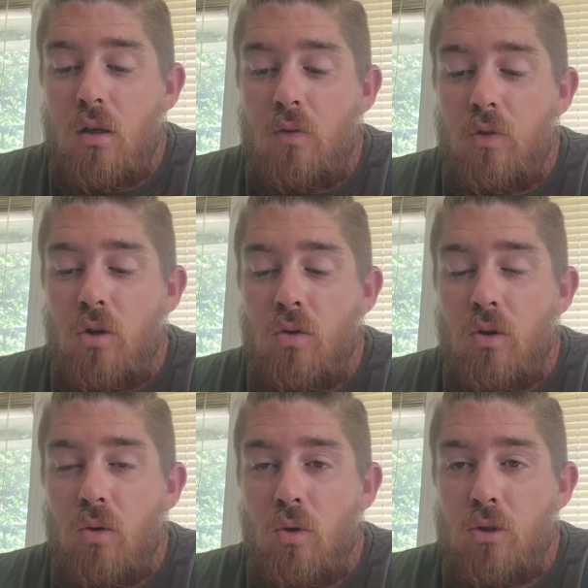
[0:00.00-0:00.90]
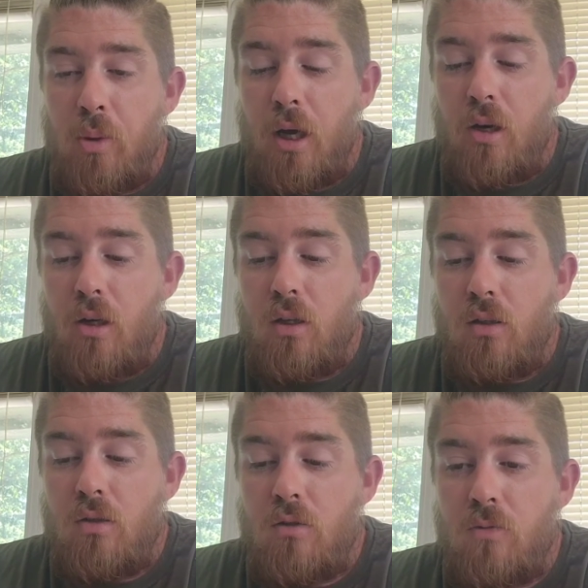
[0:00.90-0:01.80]
If you don't know what your pattern
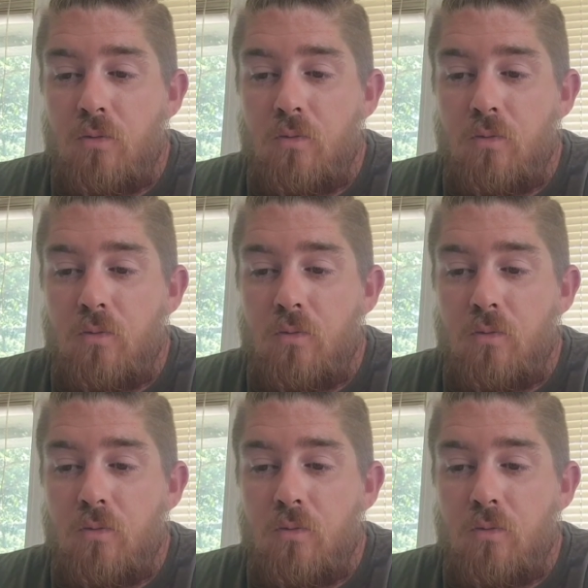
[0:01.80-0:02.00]
is